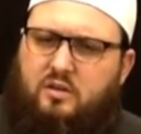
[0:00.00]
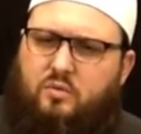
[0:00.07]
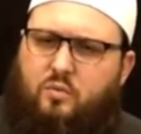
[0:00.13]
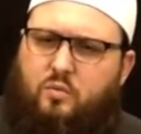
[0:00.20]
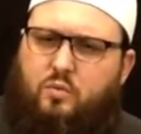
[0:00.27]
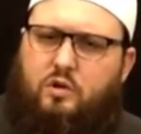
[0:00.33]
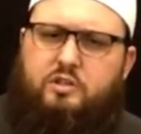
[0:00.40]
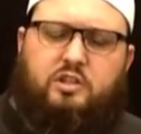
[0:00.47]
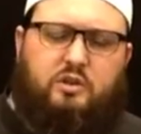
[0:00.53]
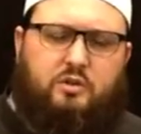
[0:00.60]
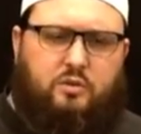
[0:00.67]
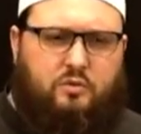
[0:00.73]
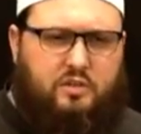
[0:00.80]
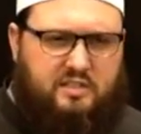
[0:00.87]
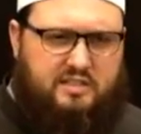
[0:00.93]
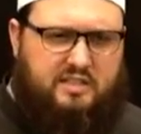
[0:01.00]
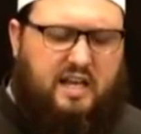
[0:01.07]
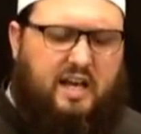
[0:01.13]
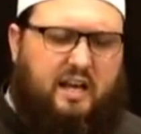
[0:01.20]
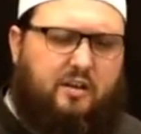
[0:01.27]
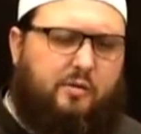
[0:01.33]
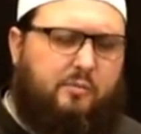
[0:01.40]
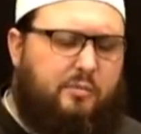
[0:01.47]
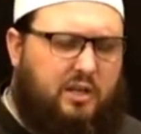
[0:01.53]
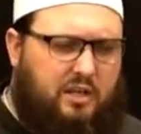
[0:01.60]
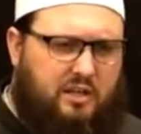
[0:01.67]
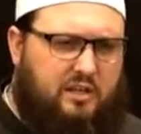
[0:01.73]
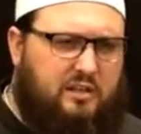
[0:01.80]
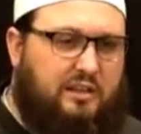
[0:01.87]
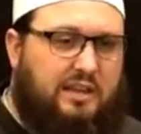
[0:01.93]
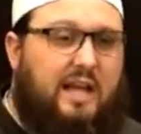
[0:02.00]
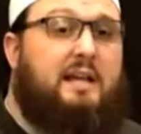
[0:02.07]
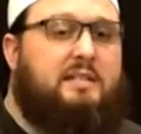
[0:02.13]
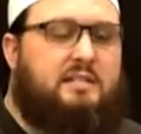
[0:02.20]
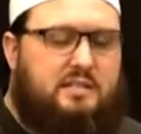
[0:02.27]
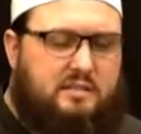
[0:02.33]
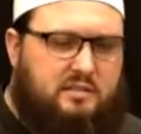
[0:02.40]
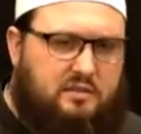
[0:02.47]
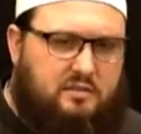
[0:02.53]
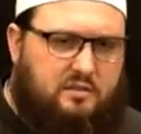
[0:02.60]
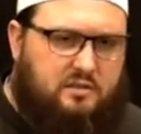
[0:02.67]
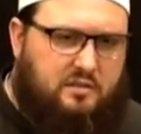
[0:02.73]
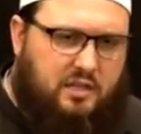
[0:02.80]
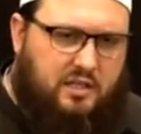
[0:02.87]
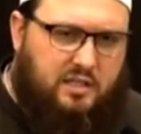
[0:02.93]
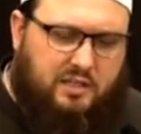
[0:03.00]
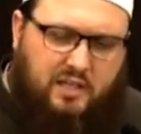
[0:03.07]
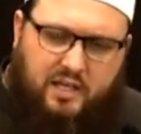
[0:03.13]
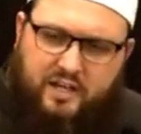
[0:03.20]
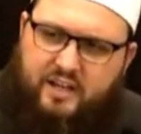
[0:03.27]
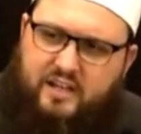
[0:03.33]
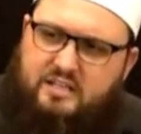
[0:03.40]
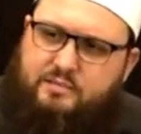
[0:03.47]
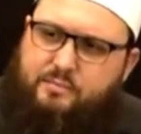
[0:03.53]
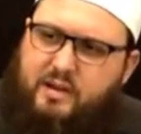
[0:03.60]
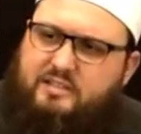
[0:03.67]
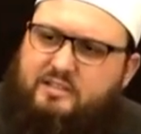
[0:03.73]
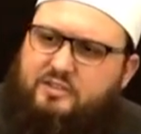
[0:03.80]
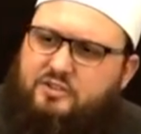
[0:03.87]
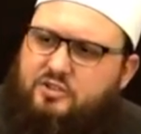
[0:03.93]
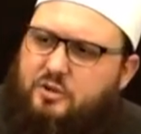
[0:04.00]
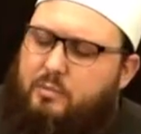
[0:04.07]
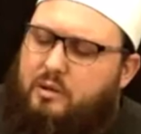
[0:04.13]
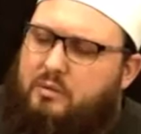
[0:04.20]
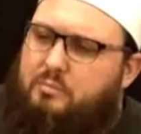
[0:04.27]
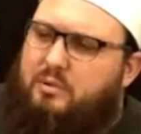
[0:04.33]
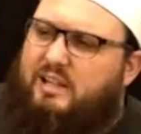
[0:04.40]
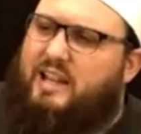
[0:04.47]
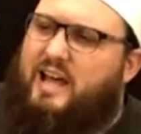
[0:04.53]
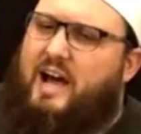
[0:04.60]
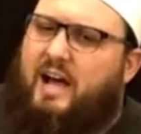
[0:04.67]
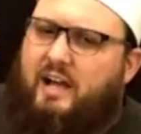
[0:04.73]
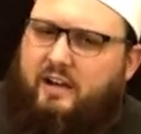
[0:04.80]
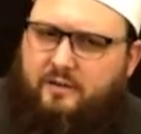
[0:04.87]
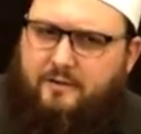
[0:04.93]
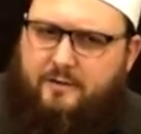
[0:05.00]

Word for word: would you desire, meaning, lest Allah and His Messenger be belied?